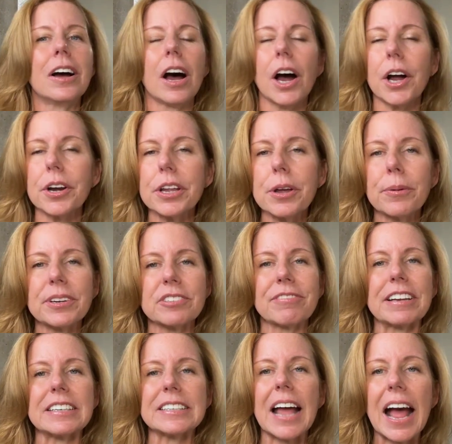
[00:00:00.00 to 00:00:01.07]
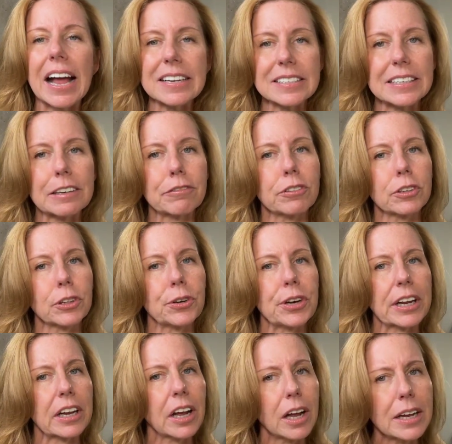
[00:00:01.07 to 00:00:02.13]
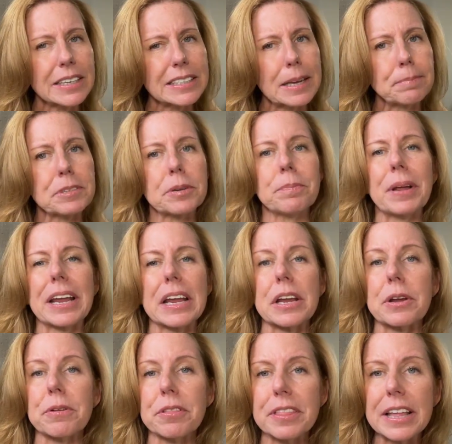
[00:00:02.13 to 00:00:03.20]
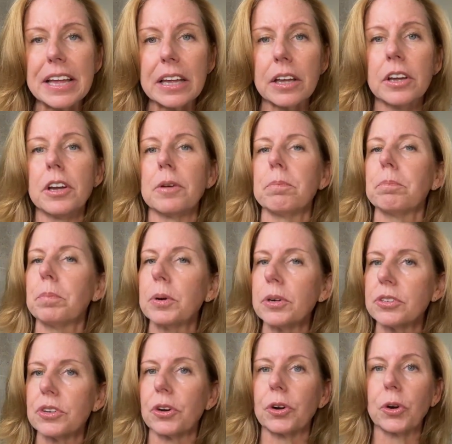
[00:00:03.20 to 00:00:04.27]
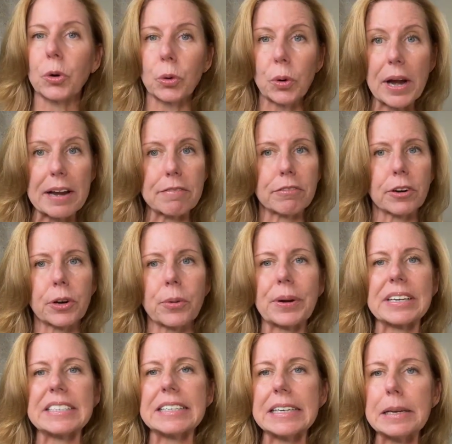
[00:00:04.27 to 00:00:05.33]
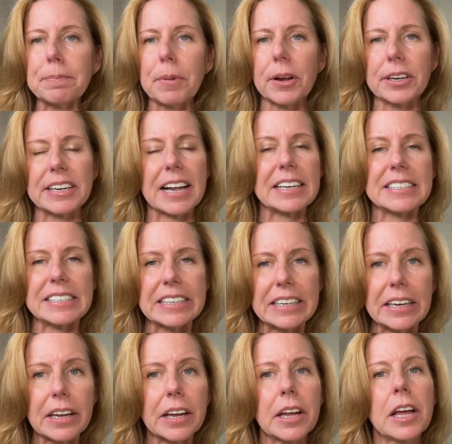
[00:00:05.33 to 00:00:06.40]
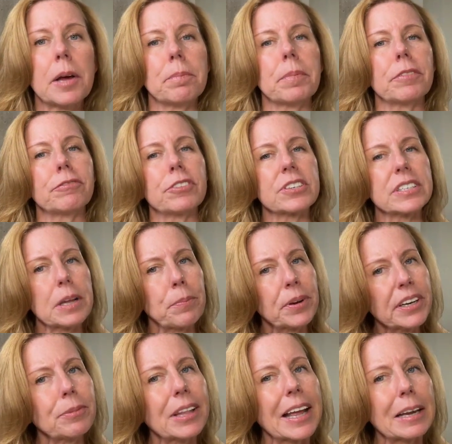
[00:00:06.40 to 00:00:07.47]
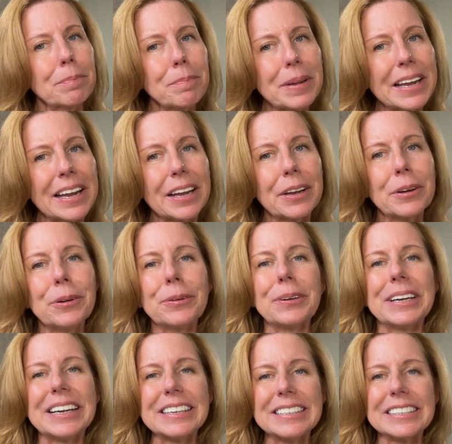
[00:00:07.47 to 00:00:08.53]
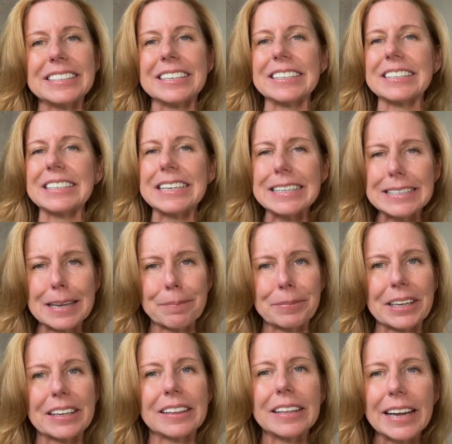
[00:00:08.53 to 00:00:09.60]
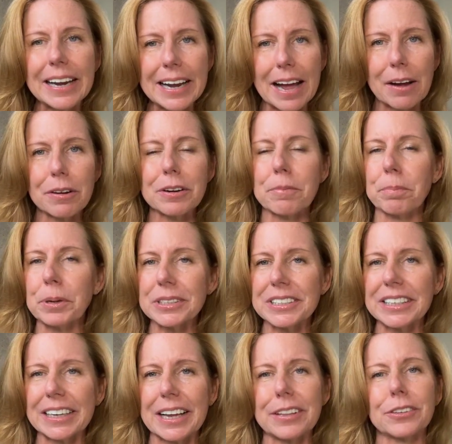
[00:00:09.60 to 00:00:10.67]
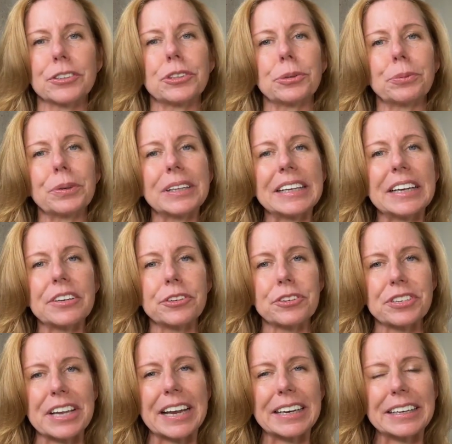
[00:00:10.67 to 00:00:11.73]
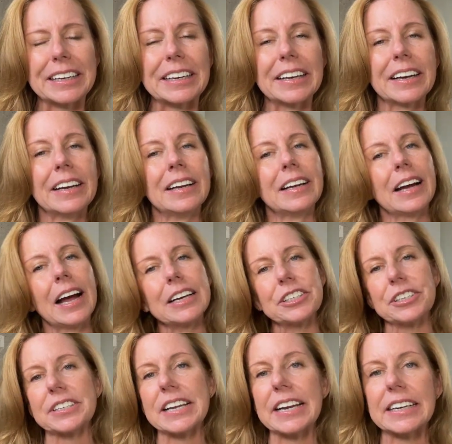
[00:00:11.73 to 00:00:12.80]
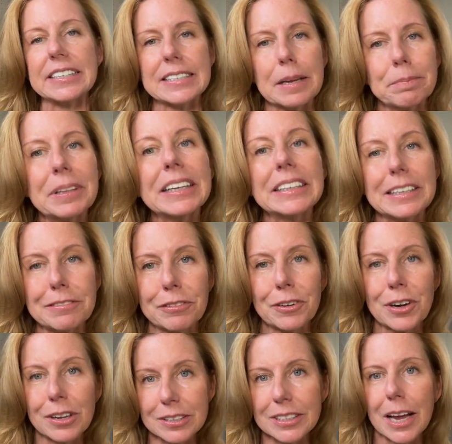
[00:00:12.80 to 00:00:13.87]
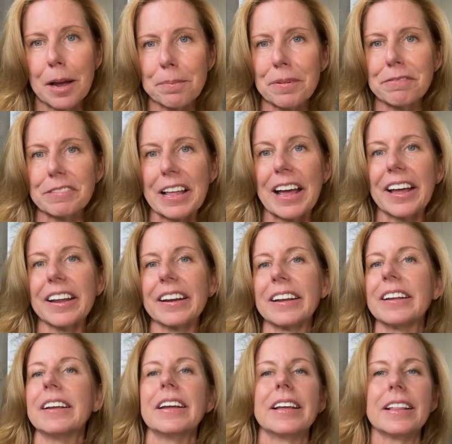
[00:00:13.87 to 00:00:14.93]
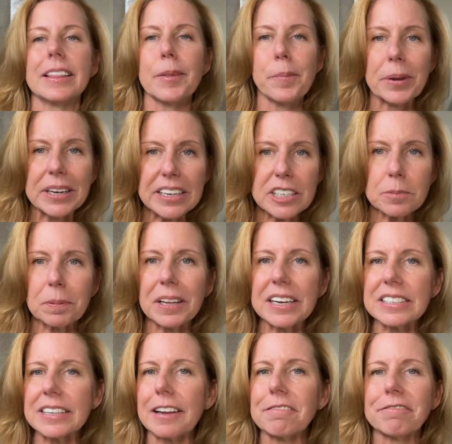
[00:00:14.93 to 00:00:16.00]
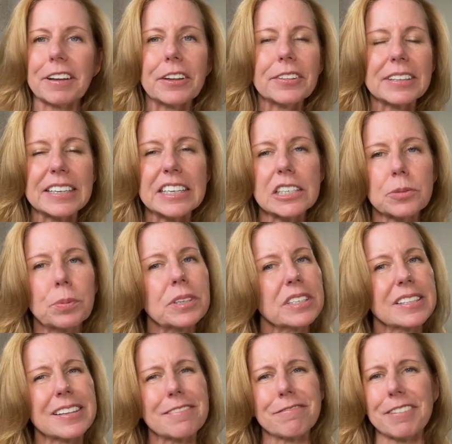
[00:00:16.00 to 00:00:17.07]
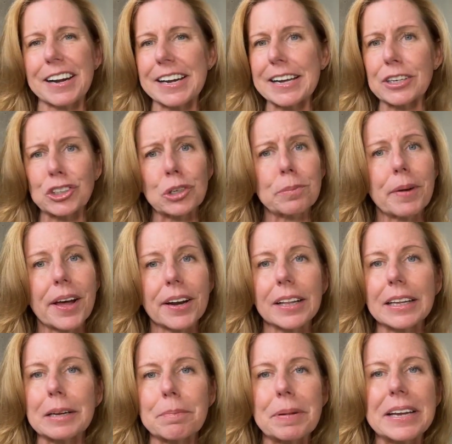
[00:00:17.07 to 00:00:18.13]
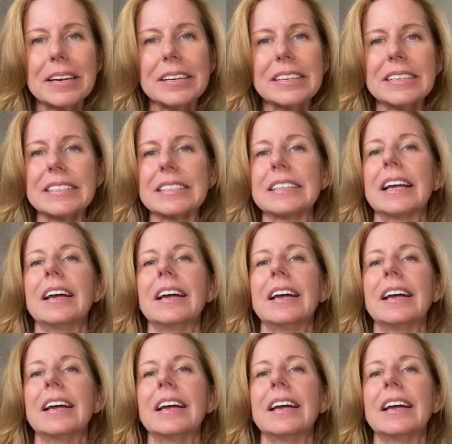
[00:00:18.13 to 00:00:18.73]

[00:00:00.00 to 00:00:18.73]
Audio is fantastic for learning concepts and making you think. Books are great for going deep on an idea, but for someone like me who needs to see something laid out and put together to really understand it, I just needed something different on top of that. The biggest place I felt this was the financial modeling piece.